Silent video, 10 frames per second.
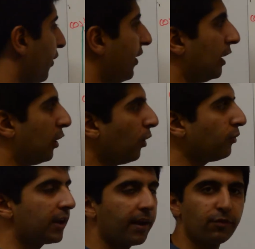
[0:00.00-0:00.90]
the long
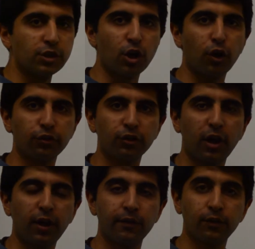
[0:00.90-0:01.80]
run average cost
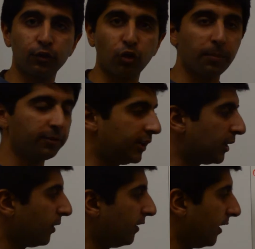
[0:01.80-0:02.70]
curve stops
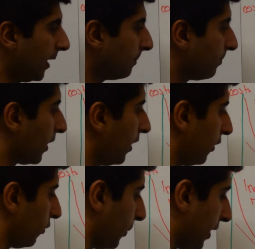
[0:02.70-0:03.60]
decreasing.
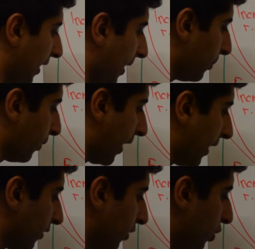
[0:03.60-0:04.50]
So we can label
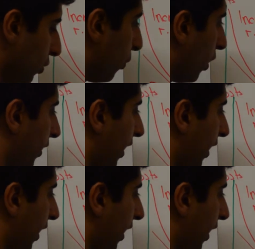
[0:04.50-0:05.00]
that Q1,